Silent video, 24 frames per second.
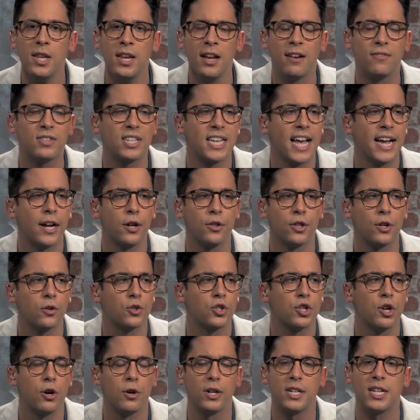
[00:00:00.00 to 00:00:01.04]
of saying there
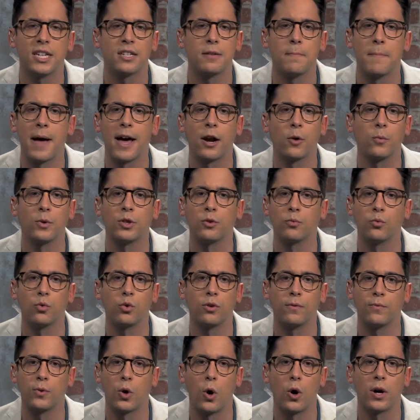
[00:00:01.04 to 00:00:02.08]
is no it doesn't matter what the
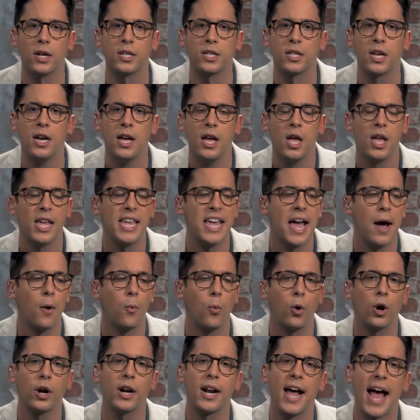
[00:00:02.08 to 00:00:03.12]
rule of law is yeah
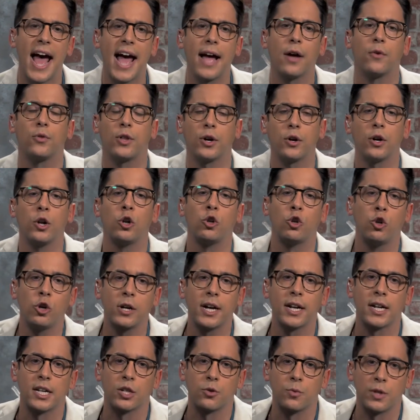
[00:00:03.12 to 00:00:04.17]
we're going to ha- they're going to
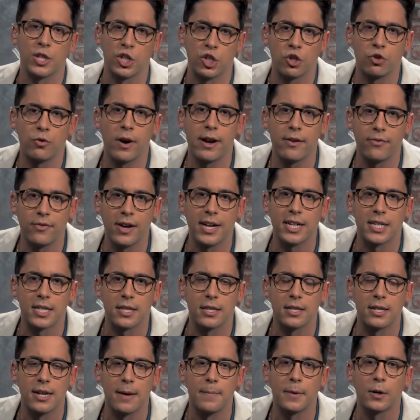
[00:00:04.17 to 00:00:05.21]
look at us with a straight face
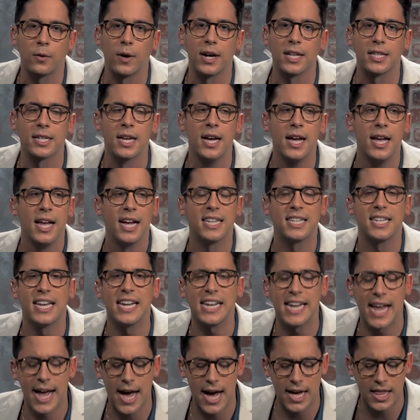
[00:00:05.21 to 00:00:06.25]
the democrats and say
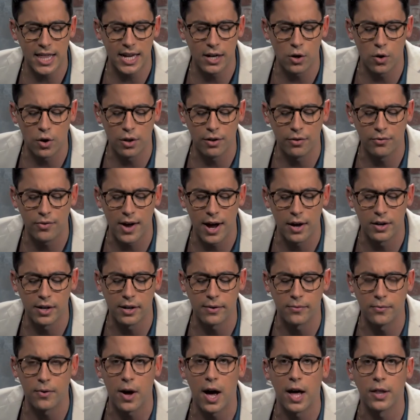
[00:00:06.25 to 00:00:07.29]
yeah i think all the
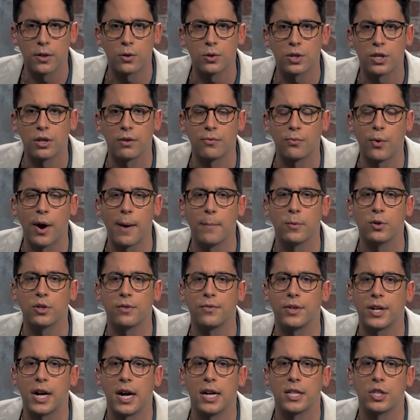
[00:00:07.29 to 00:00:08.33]
founding fathers and the framers
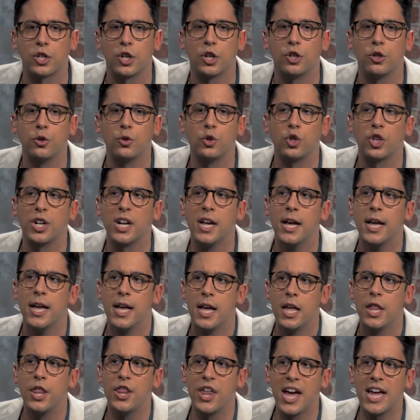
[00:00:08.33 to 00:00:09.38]
of the constitution
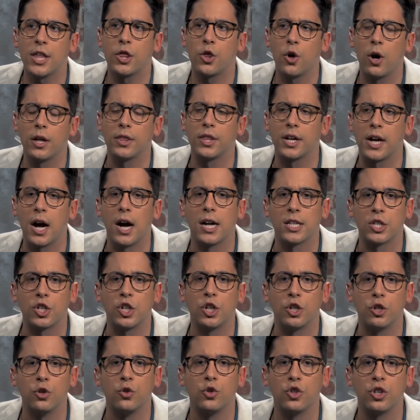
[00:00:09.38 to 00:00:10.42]
they thought the
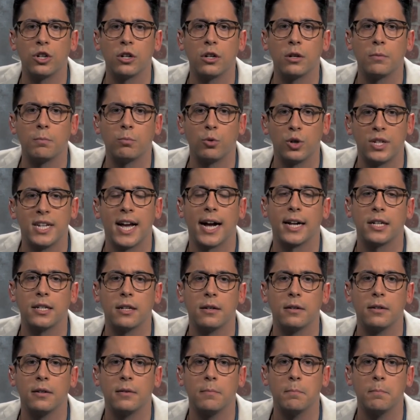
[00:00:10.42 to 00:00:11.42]
constitution protected